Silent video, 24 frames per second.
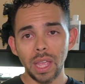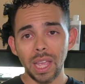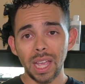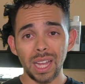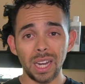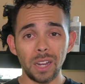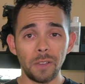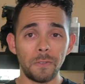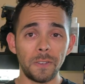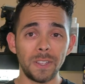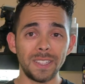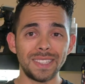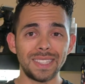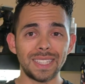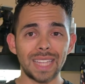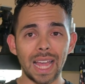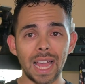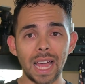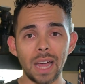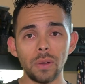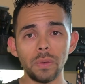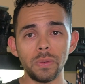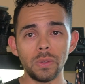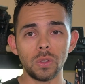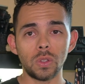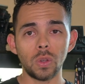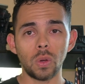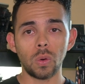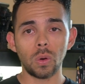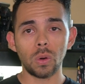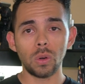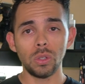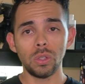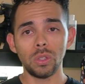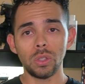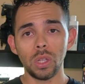And if it's
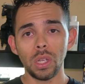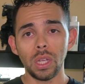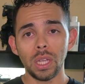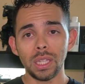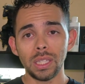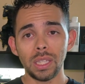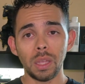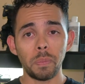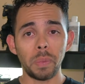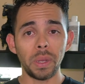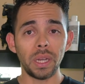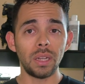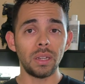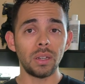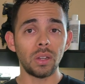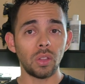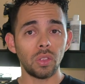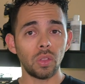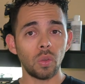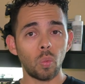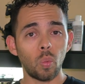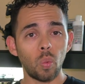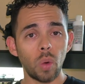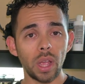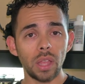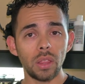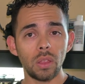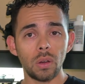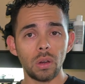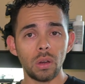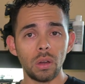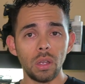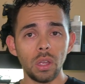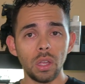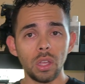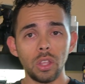outdoors, depending on the
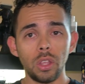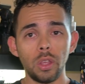weather,